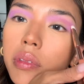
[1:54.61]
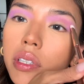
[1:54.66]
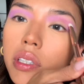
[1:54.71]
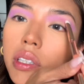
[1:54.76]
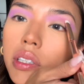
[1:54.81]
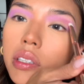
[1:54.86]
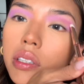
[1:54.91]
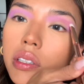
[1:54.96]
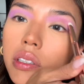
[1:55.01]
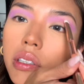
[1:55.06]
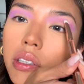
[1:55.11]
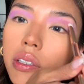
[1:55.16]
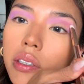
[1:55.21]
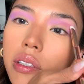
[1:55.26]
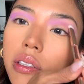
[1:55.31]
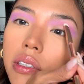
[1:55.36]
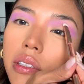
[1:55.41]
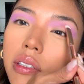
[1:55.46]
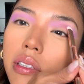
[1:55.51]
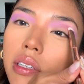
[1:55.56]
just
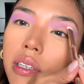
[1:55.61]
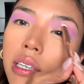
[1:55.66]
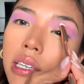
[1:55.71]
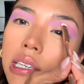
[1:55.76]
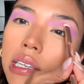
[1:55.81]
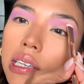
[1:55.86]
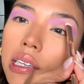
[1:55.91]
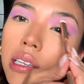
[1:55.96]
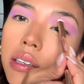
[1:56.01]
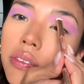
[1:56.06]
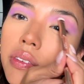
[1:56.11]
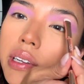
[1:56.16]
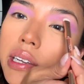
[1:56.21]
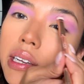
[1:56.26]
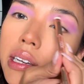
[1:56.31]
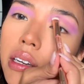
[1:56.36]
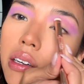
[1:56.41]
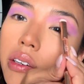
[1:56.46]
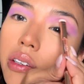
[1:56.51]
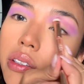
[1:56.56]
going to carve
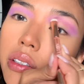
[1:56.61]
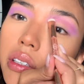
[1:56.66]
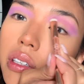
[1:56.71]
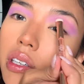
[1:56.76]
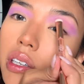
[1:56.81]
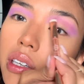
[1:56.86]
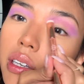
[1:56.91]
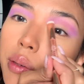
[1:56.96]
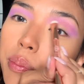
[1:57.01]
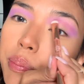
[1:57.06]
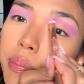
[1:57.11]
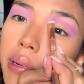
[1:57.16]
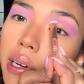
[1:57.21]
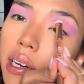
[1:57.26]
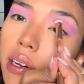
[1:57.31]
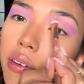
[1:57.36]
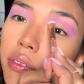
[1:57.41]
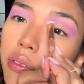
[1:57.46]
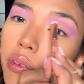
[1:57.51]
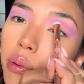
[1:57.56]
out
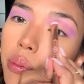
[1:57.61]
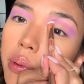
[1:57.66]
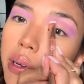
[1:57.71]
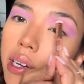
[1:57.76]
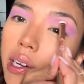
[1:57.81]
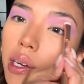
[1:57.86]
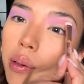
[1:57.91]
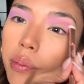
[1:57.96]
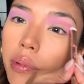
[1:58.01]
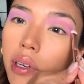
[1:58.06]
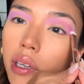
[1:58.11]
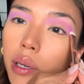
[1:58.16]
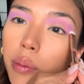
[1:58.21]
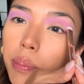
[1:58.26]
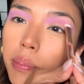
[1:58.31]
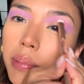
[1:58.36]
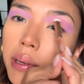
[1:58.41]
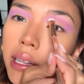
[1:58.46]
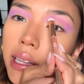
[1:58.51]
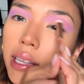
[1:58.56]
above where I'm gonna
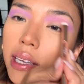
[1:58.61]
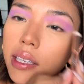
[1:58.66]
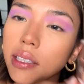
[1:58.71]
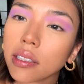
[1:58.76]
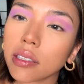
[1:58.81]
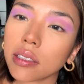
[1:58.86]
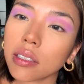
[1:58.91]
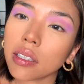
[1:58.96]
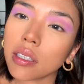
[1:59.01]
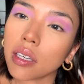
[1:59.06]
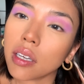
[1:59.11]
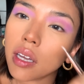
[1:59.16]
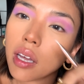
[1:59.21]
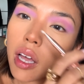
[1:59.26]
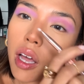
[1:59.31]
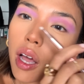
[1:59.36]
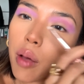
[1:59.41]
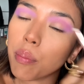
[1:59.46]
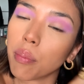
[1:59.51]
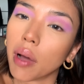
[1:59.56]
place
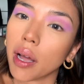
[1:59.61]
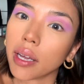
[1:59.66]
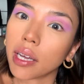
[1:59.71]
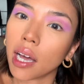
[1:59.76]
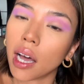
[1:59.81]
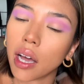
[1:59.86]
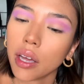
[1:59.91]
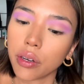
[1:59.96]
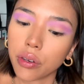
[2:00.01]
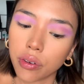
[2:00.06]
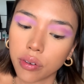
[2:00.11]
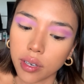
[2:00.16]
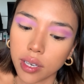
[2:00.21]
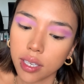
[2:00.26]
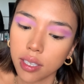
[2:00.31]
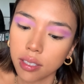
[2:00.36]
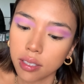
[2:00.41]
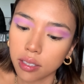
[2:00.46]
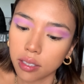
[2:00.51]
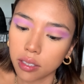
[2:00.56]
my cut
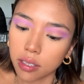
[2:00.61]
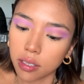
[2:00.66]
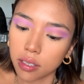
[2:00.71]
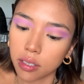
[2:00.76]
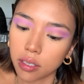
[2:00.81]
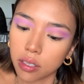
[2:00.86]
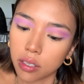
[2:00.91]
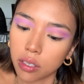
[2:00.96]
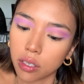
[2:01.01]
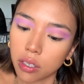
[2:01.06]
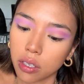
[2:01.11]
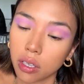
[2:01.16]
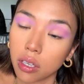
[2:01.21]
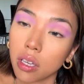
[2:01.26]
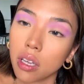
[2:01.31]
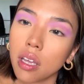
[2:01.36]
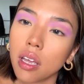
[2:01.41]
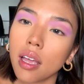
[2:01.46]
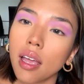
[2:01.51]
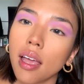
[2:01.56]
crease.
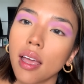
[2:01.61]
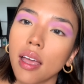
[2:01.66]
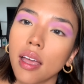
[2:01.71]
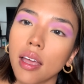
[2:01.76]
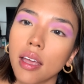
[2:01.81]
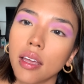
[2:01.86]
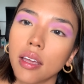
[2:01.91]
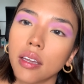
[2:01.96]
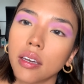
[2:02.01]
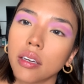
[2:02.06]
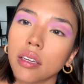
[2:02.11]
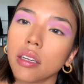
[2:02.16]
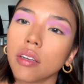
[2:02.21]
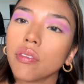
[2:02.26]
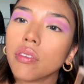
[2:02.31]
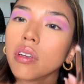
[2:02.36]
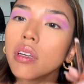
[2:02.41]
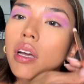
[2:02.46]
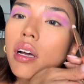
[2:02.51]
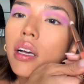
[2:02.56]
And
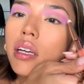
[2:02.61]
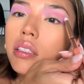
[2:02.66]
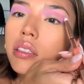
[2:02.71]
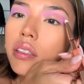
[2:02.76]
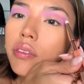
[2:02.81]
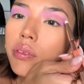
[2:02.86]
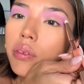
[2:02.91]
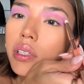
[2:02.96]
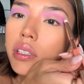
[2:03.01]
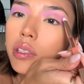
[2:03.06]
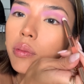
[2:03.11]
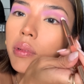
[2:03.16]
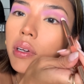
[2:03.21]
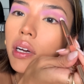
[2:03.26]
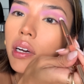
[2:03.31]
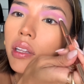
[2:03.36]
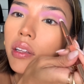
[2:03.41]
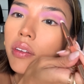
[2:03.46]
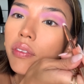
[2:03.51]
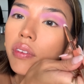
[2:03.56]
if you guys have watched my
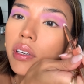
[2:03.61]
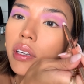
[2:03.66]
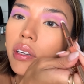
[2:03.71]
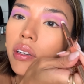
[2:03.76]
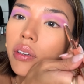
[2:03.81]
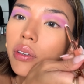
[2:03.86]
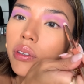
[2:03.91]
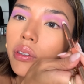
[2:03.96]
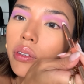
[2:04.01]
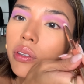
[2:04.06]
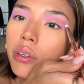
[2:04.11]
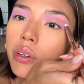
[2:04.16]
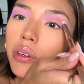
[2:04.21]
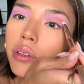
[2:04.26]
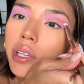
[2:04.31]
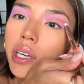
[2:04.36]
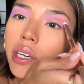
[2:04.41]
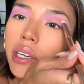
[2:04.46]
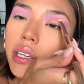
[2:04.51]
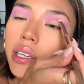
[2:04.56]
other videos, you know that